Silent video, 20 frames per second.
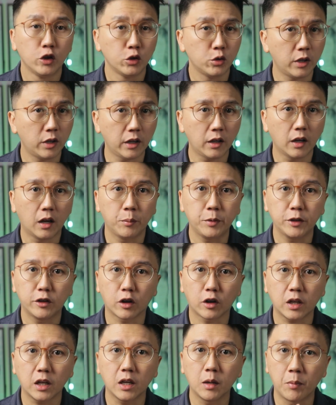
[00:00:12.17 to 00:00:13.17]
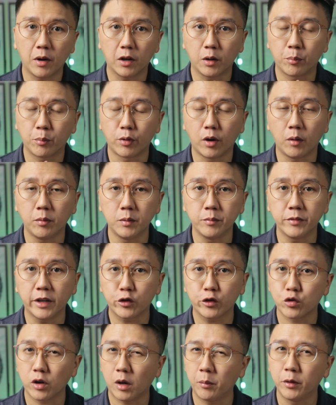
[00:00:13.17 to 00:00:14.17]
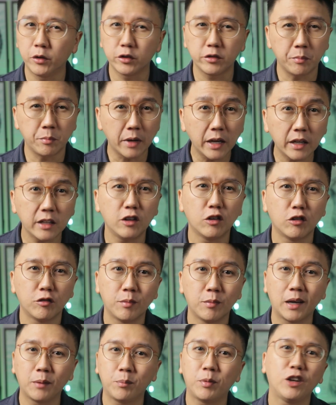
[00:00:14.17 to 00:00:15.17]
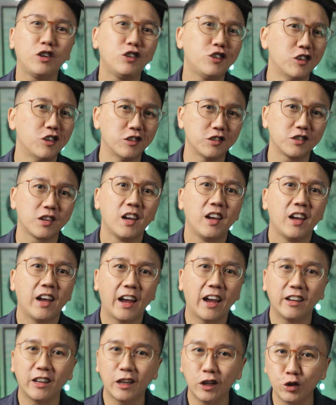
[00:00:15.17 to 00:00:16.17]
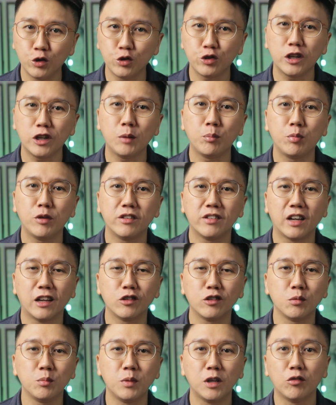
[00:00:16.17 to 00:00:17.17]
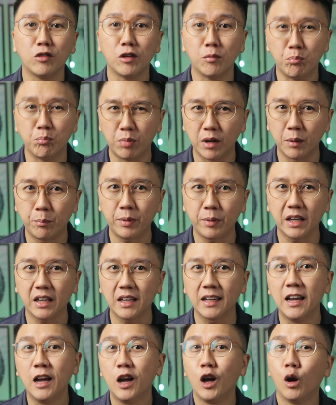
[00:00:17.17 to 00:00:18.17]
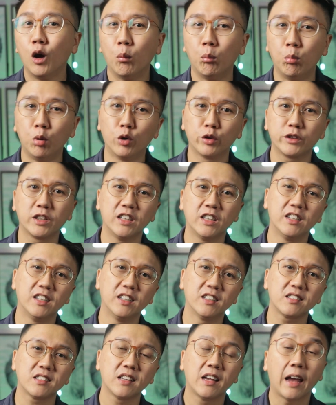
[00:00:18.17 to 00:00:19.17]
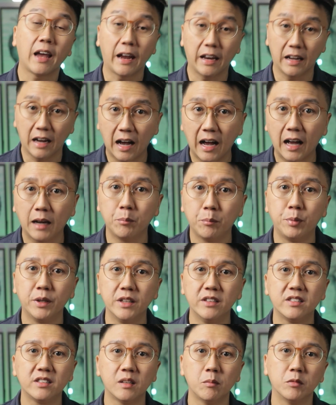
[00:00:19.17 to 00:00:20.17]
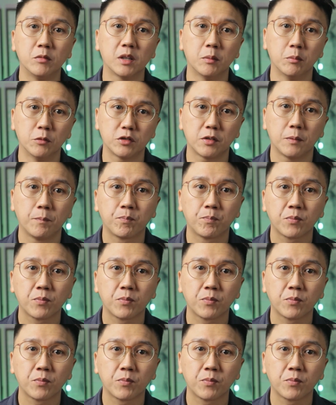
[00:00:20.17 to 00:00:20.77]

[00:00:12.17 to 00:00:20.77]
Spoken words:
Today, I'll be talking about a problem that troubles many of my patients, and they usually present to me with burping, bloatedness, and heartburn symptoms.